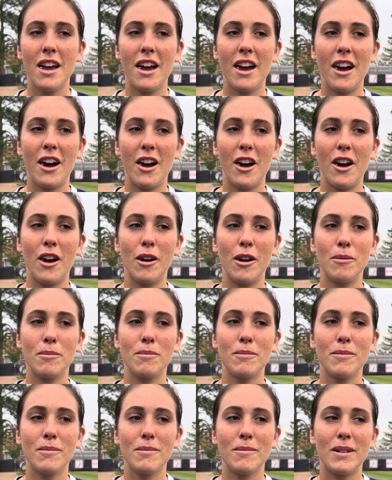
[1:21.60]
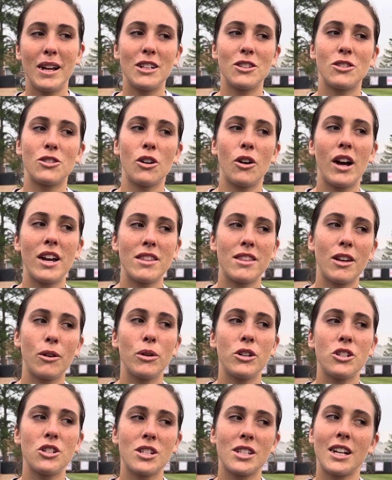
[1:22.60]
And so I think
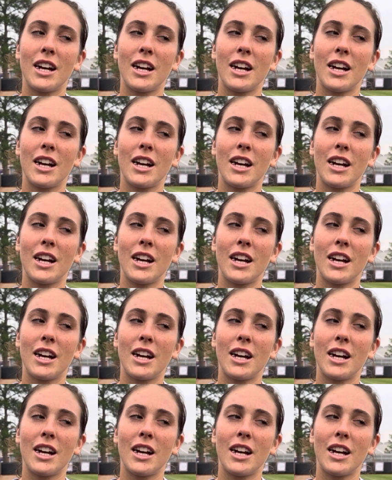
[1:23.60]
we just